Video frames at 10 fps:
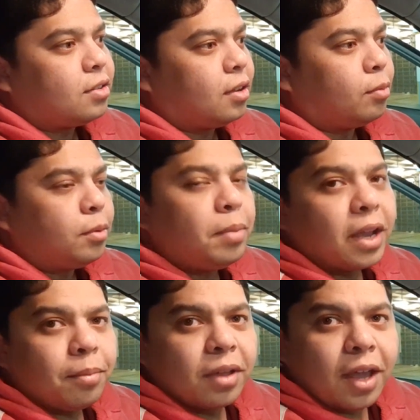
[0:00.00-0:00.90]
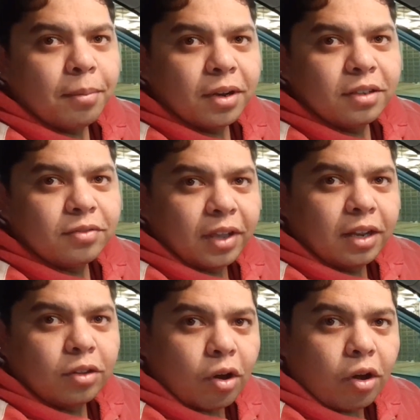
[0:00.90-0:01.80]
would pick up the camera is very
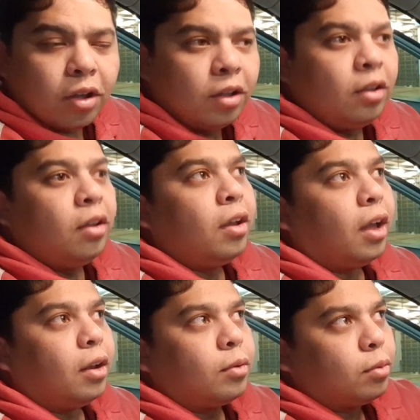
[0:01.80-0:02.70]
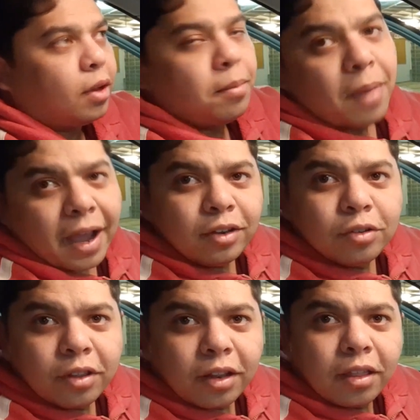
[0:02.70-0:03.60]
dark, and it would remind you
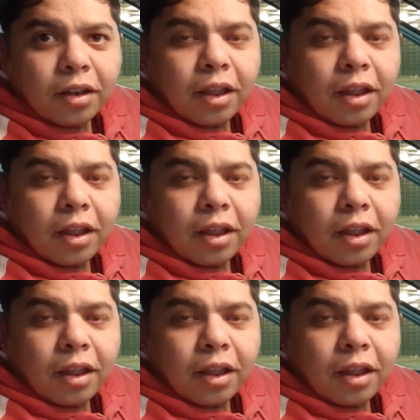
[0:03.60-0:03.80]
that you